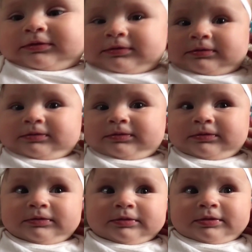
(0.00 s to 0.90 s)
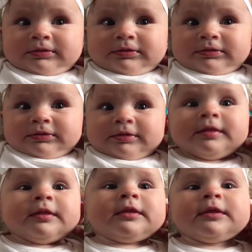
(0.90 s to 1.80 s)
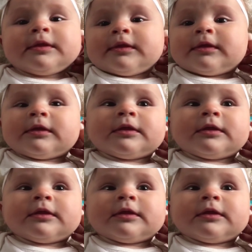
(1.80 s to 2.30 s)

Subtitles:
Nobody speaks.